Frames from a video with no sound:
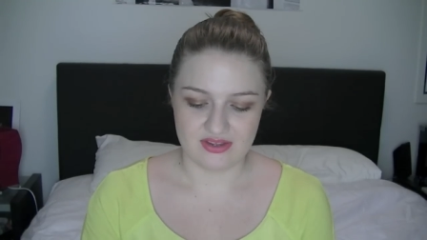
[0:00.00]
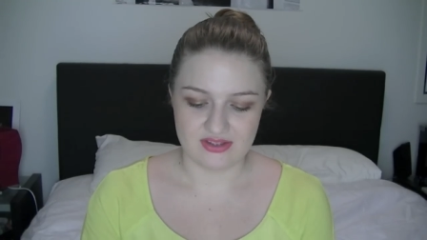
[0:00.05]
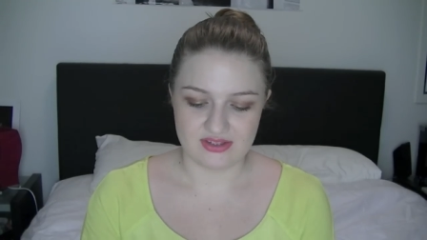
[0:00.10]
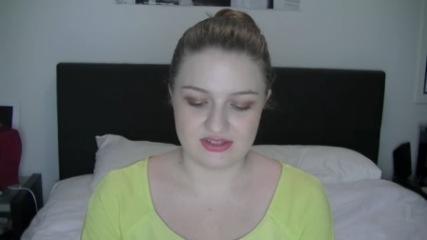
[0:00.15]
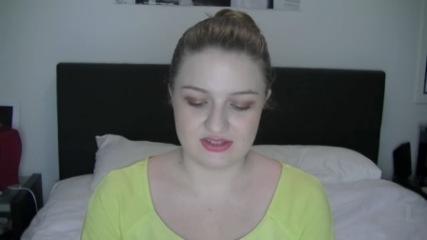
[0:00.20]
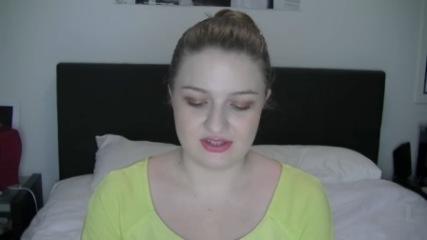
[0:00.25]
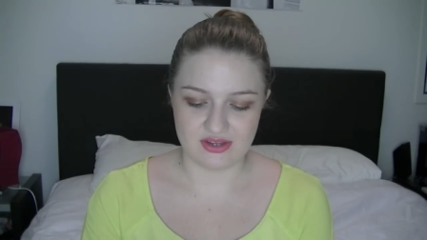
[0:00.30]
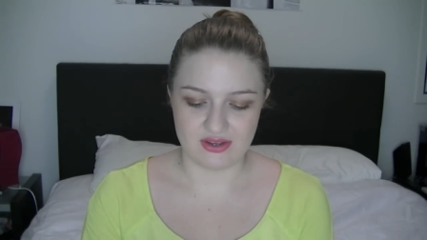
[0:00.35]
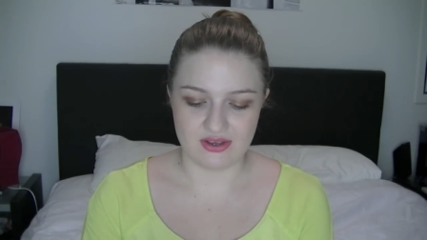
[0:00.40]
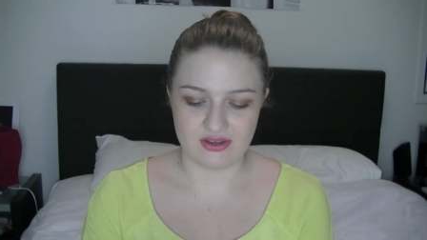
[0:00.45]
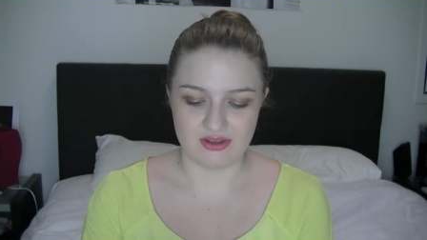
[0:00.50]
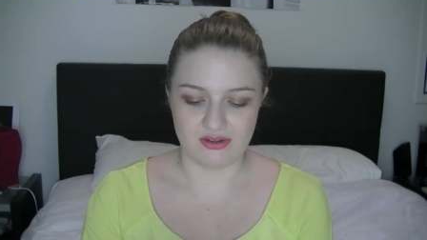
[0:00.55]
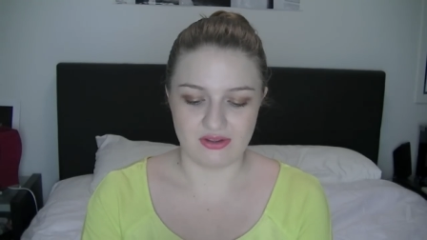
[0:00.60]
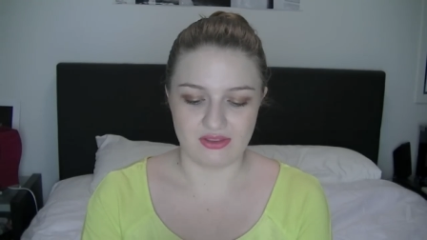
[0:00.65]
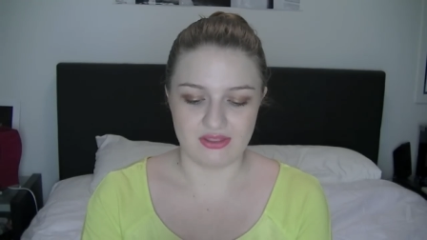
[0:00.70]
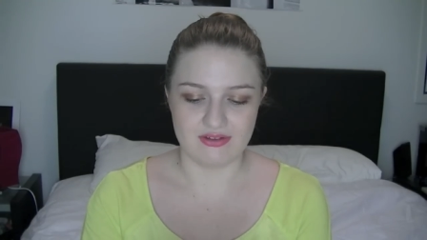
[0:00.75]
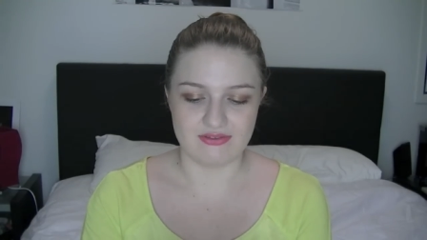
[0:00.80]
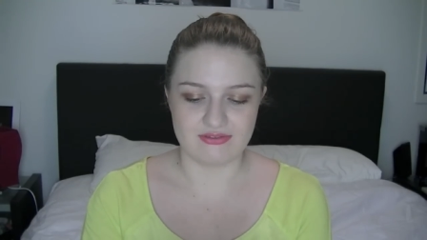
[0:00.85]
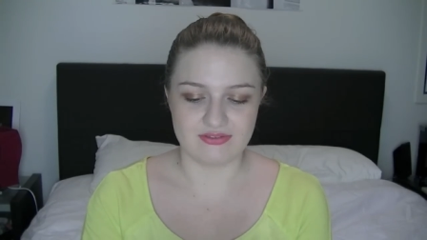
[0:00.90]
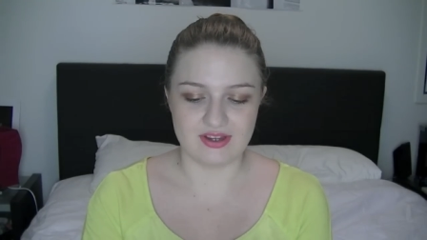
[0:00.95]
So
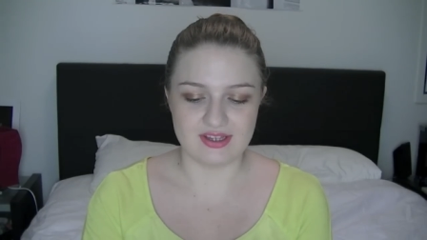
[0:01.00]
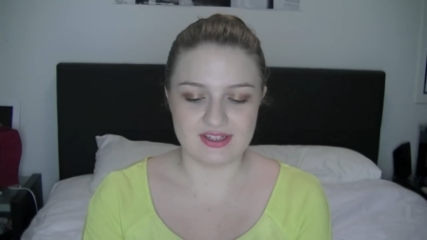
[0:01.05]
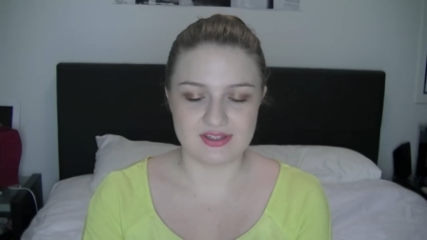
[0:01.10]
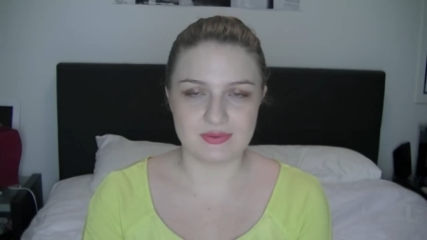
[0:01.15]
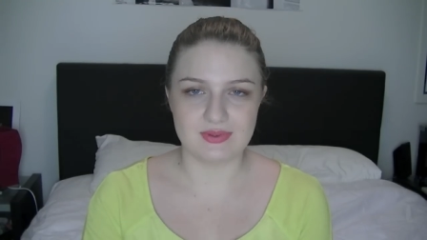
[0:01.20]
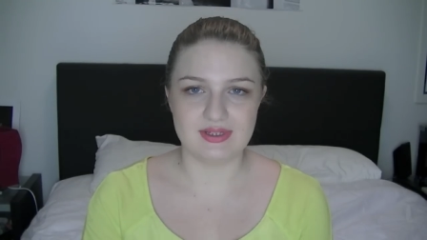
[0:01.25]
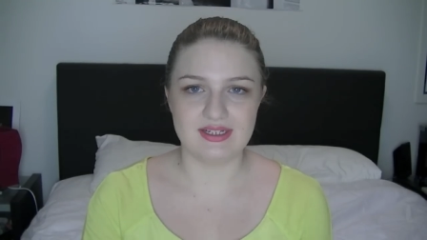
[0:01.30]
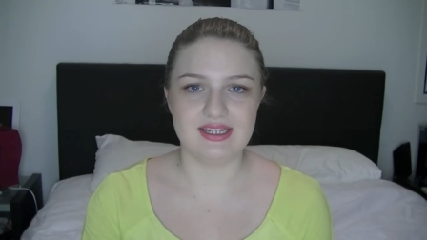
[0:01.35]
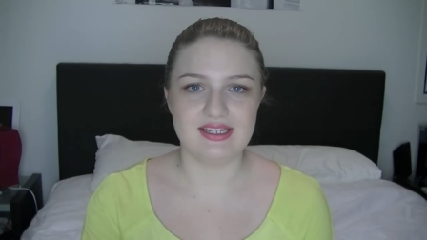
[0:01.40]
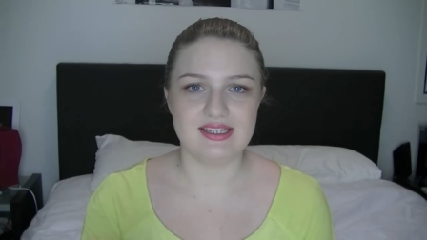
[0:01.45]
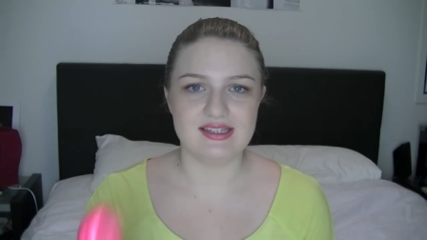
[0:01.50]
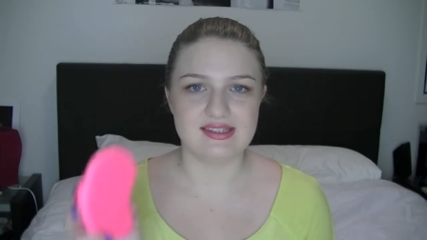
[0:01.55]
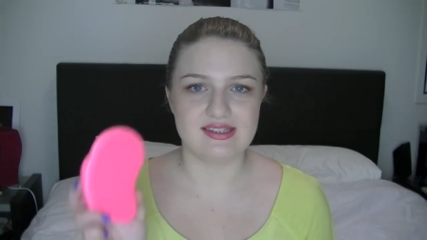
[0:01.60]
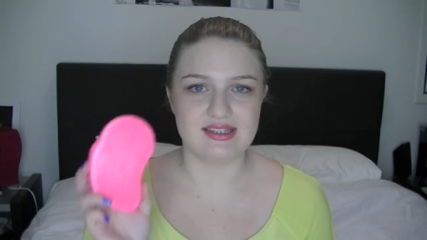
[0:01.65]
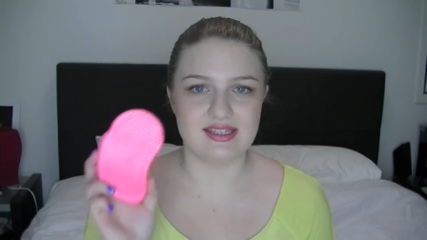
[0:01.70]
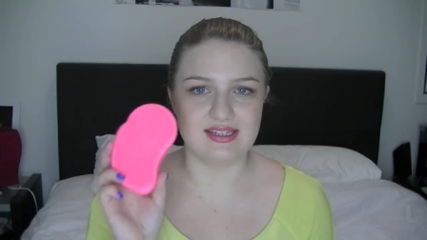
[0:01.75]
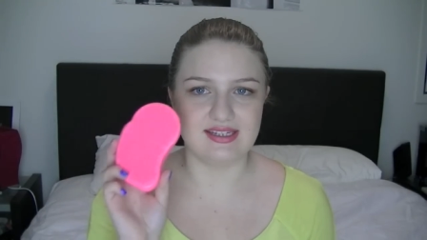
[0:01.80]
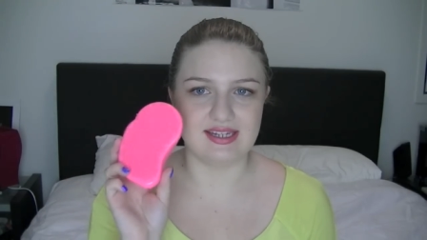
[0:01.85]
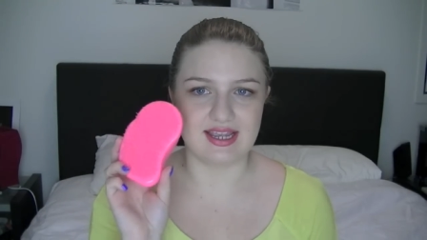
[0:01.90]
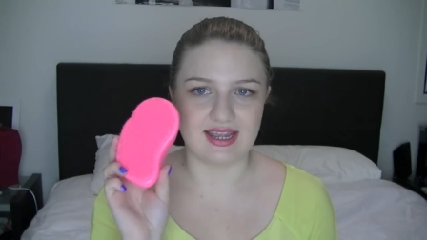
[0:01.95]
the first one is
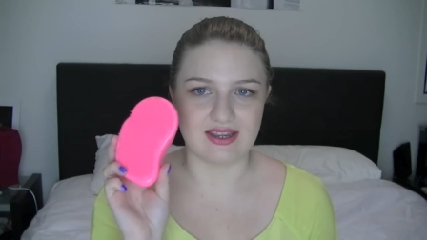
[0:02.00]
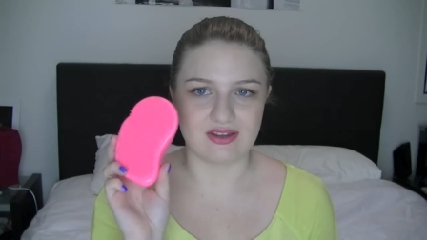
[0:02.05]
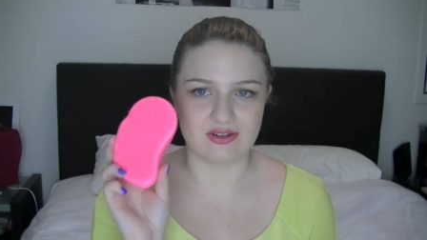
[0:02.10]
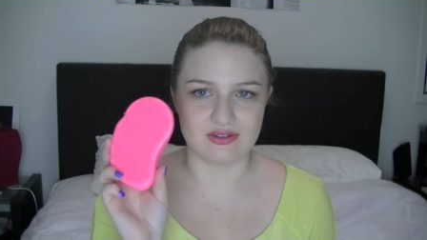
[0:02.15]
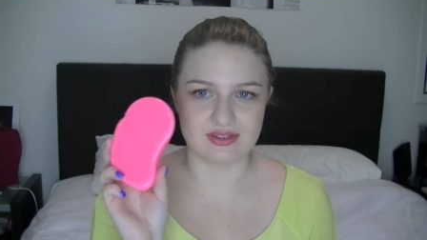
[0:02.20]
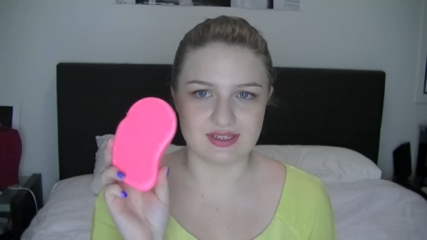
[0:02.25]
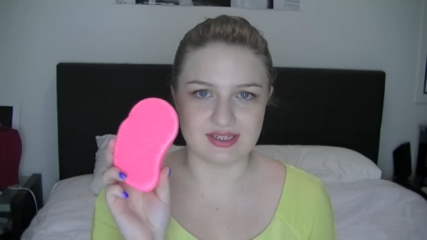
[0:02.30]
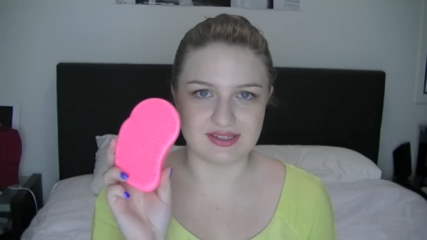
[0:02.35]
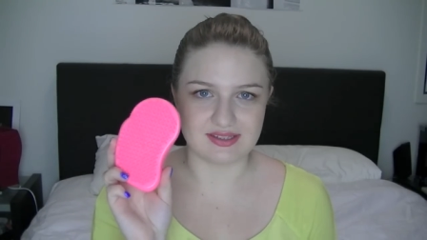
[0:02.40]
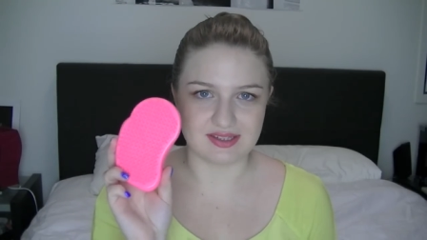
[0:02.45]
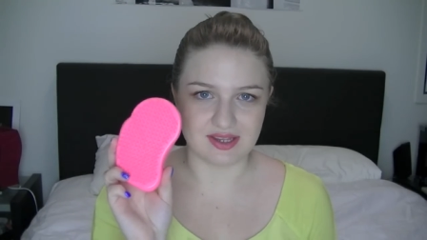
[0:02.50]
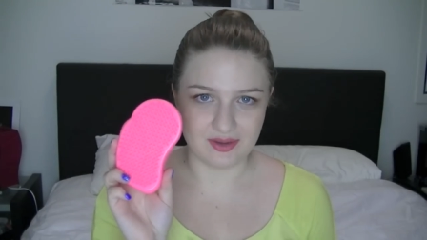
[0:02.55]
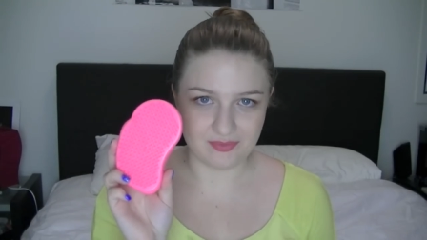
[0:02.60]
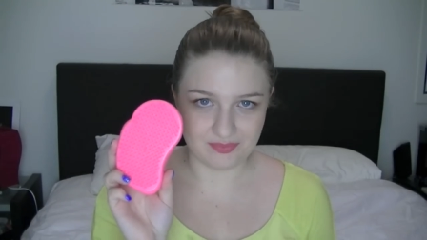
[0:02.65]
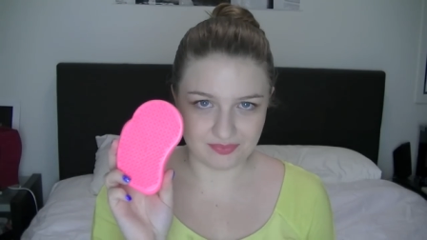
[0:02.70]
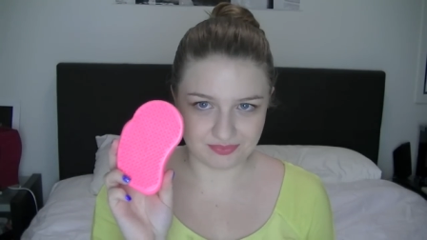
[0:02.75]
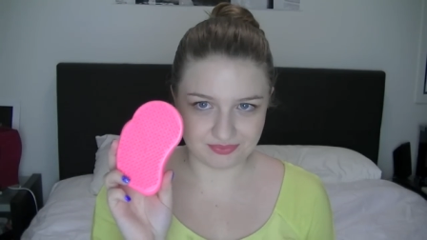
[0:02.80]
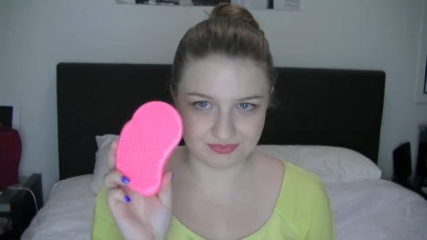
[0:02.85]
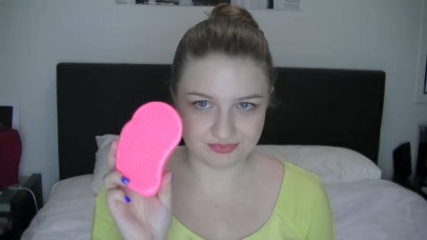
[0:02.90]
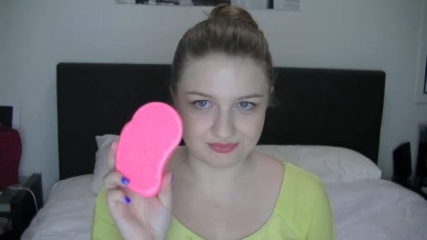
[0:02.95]
the Tangle Teezer,